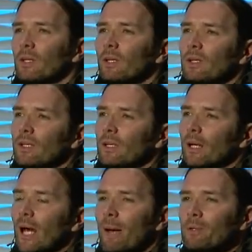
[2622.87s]
the
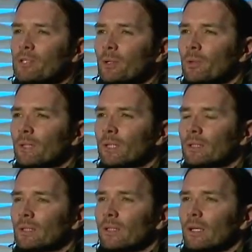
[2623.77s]

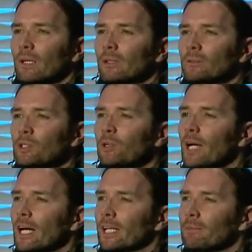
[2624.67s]
Amazonian
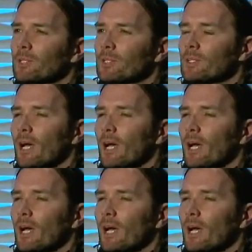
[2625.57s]
tribes,